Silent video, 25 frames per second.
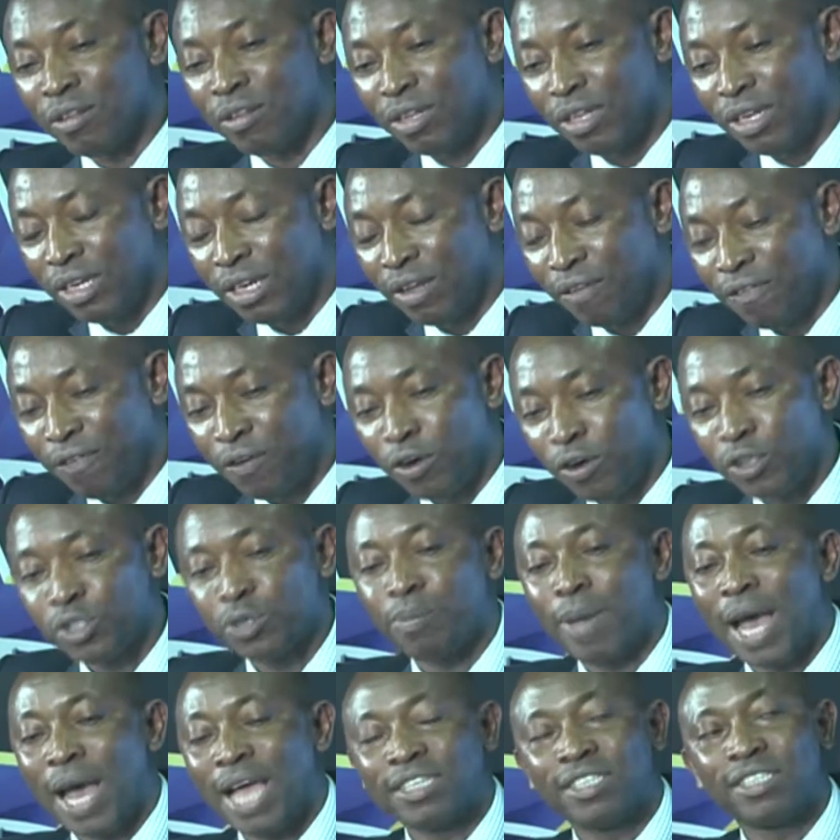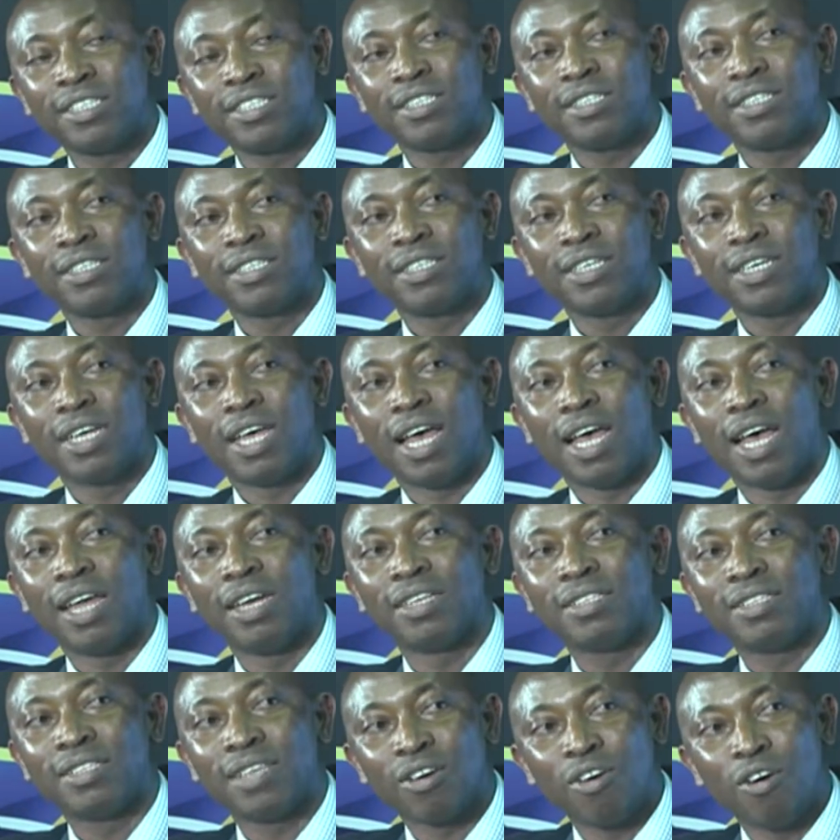the first batch and the
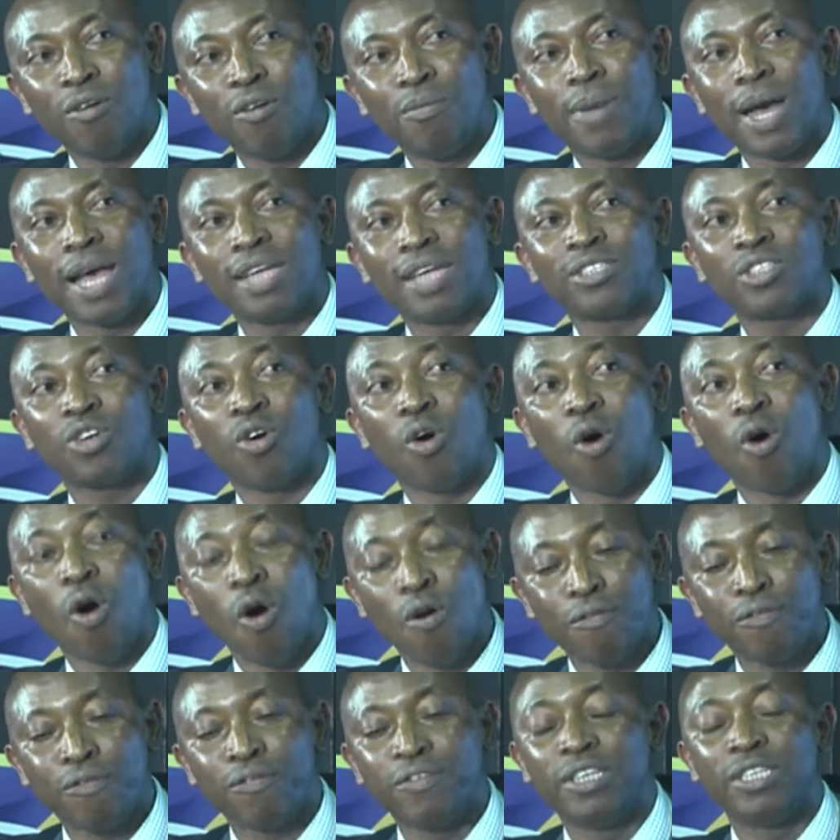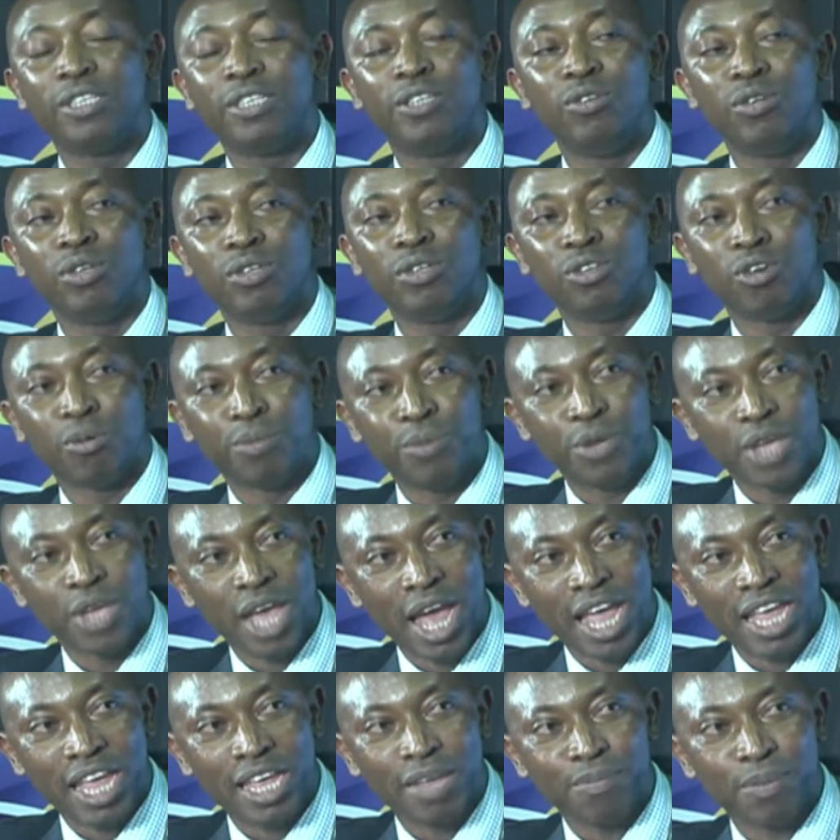second batch of the
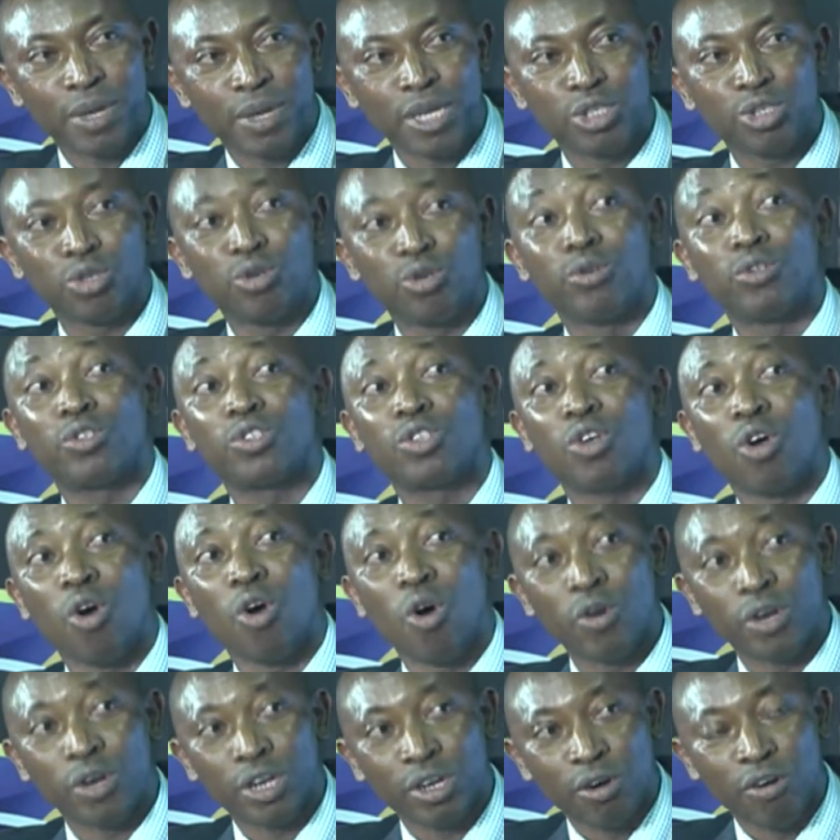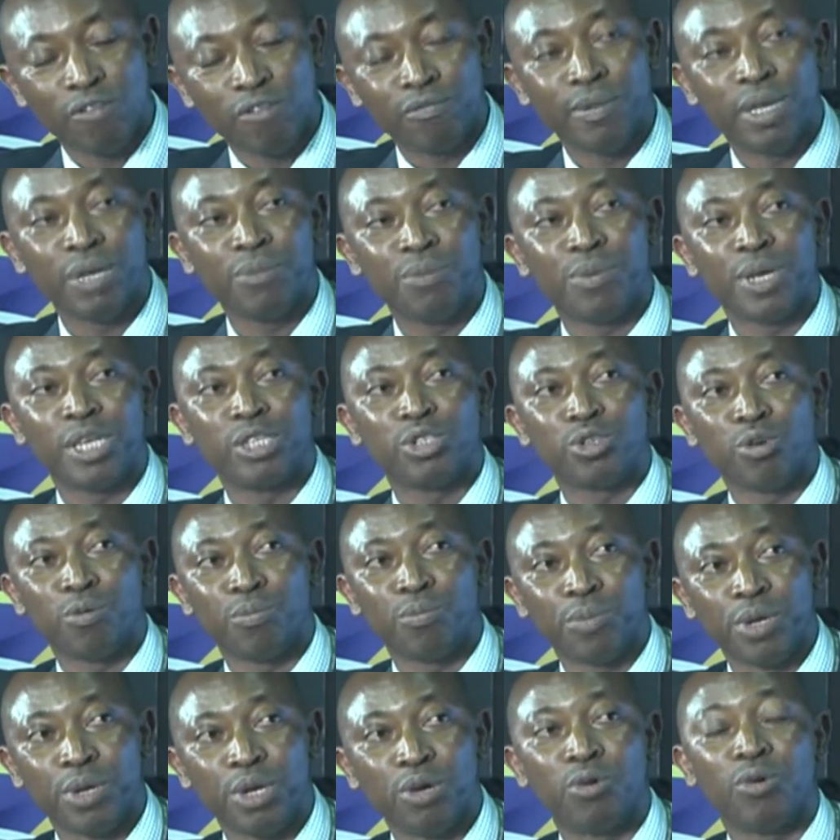WIA pensions on the government pension
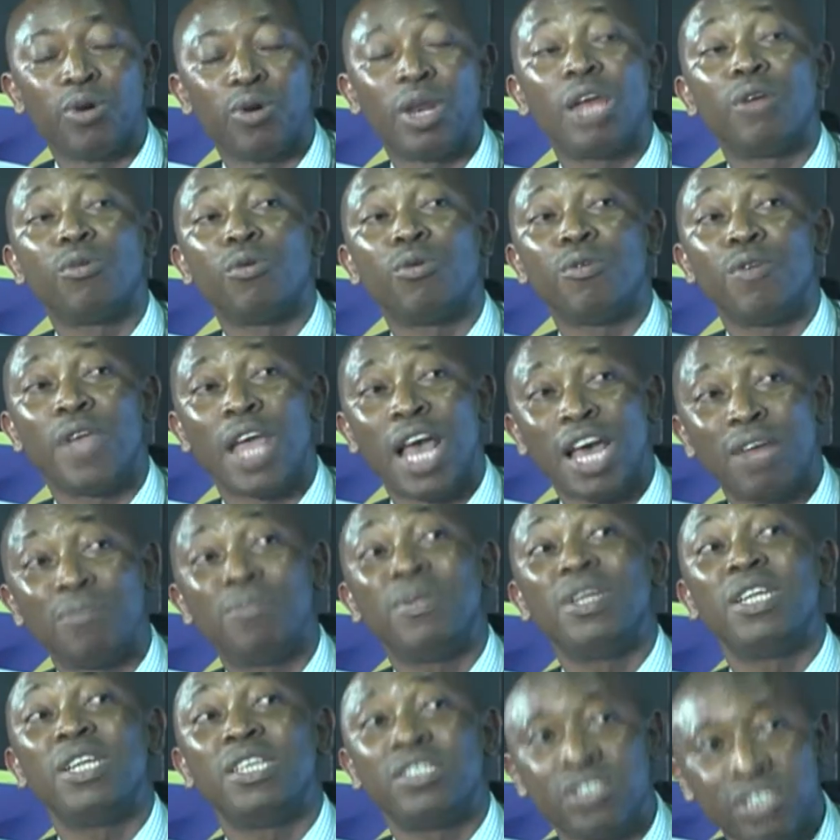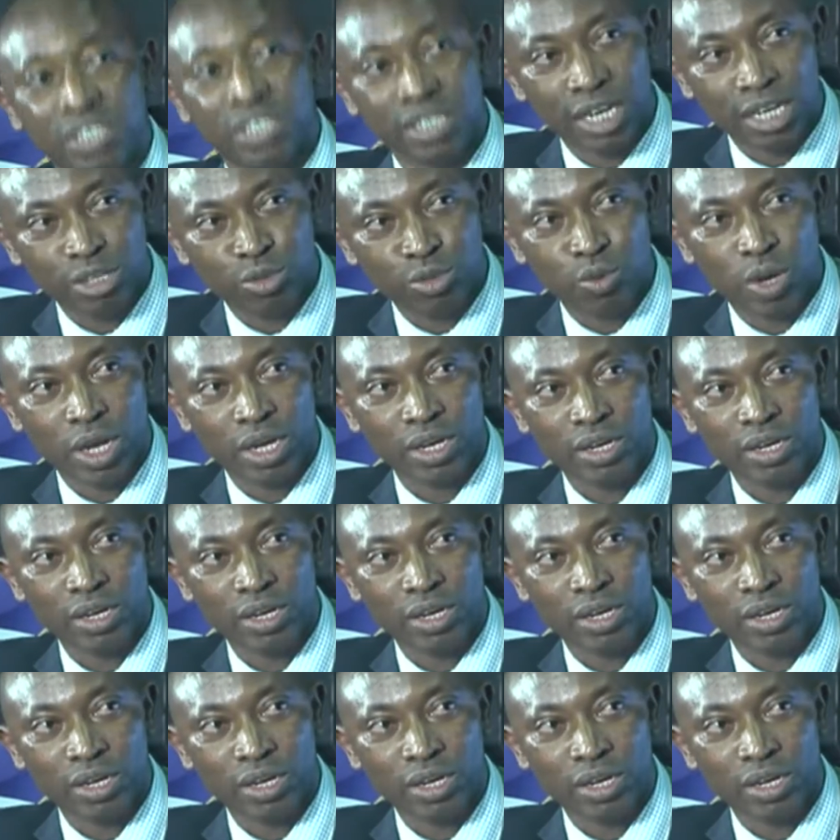payroll, and we were administering that one.